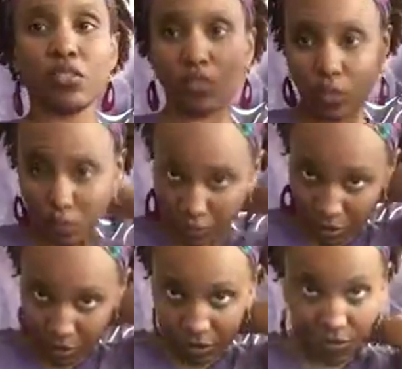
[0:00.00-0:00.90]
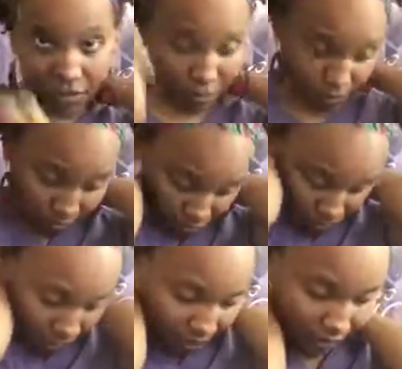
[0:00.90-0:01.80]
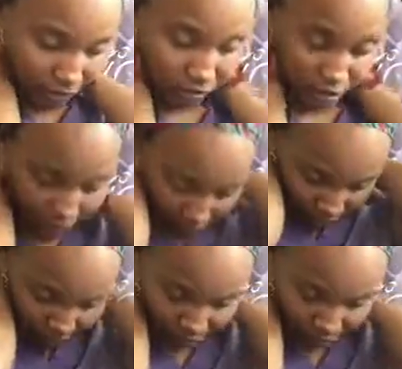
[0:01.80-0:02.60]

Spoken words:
You can put some behind your neck.